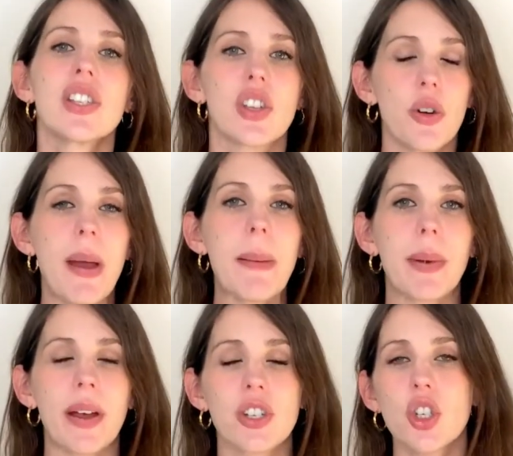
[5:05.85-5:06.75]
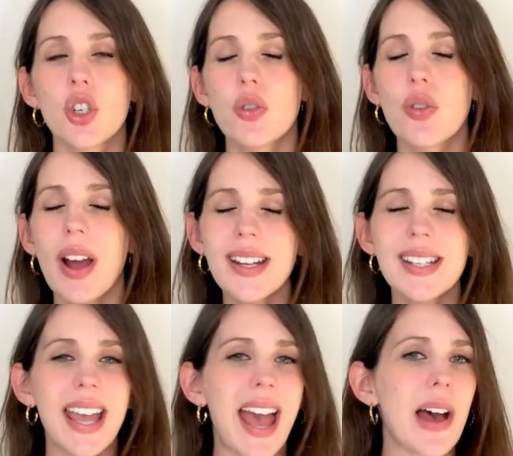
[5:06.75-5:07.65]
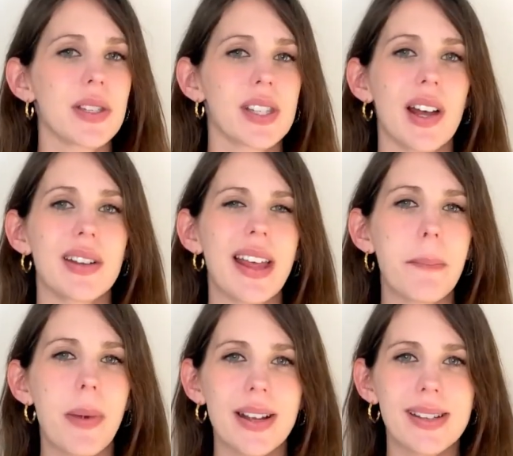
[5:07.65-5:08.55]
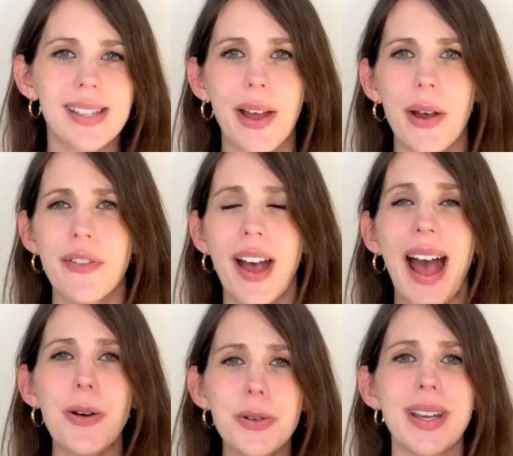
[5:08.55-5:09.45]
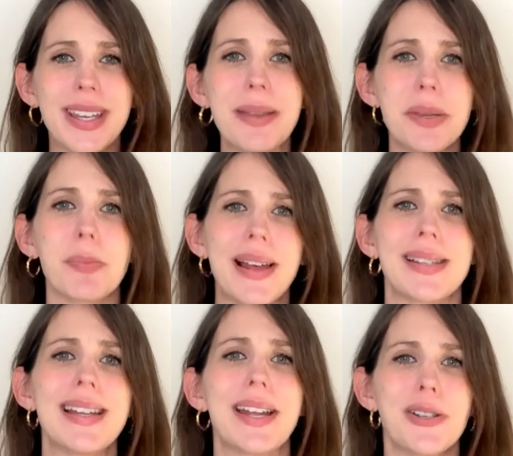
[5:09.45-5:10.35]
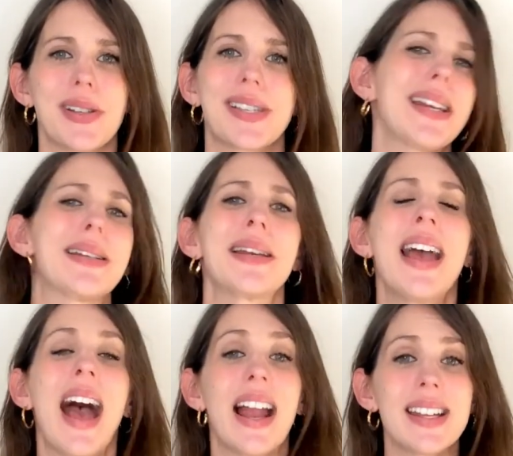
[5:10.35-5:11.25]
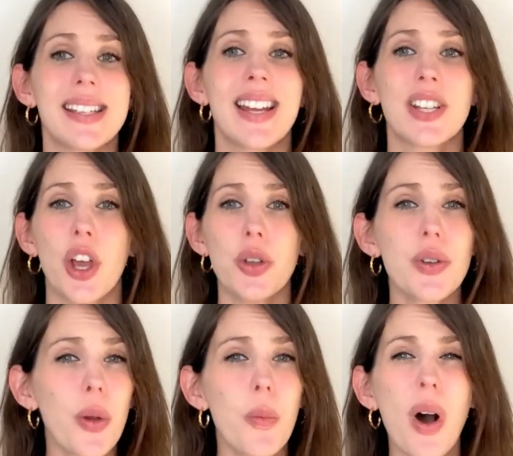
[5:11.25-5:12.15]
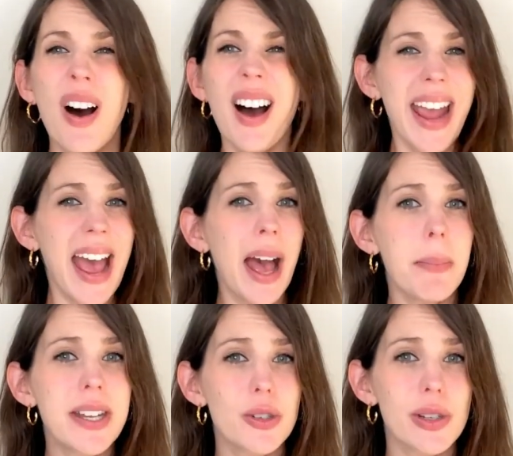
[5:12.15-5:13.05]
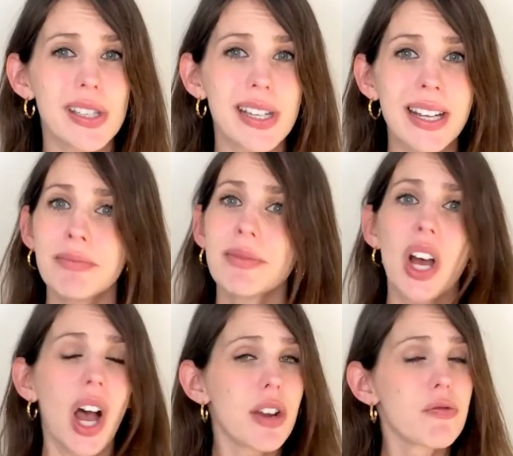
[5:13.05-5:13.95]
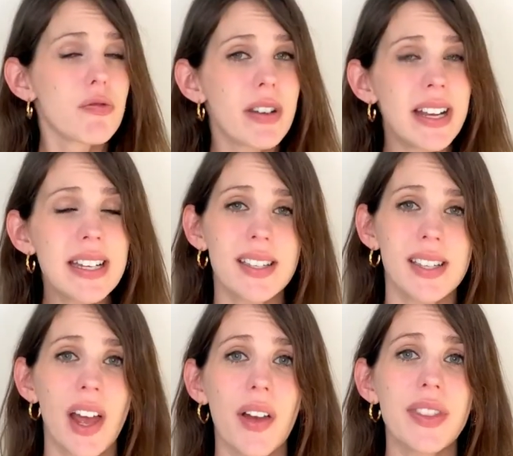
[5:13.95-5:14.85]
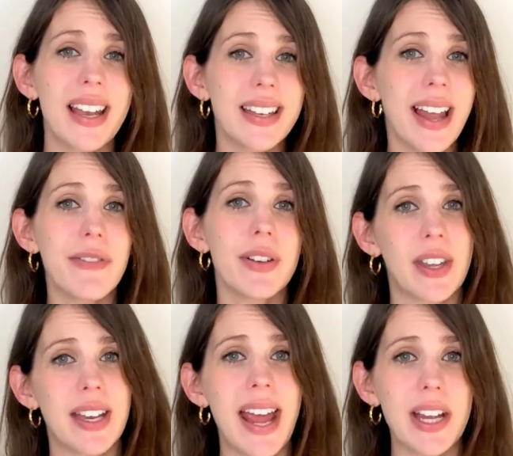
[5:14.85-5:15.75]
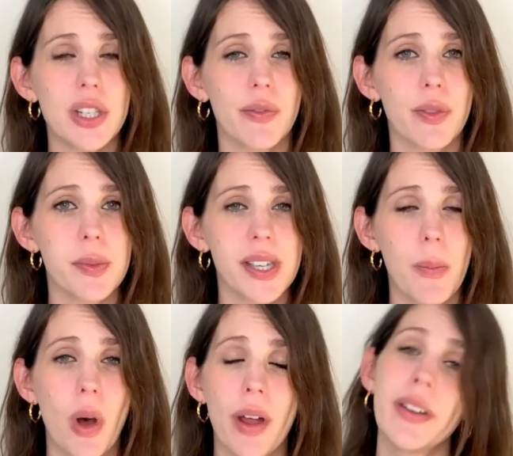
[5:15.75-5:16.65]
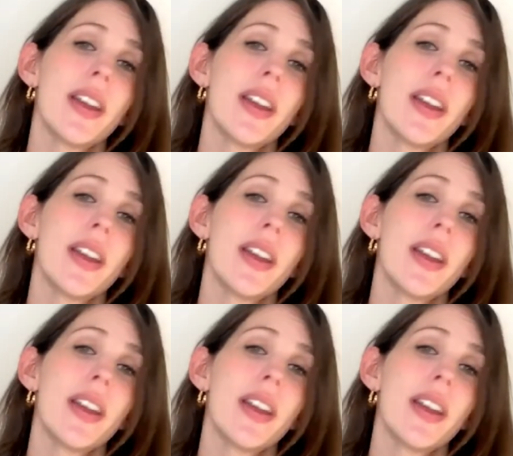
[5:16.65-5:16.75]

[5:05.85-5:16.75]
So remember, try to get outside of that mindset of how do I keep this person interested, and instead go, you know what, I am interesting. I really deserve that level of connection from someone.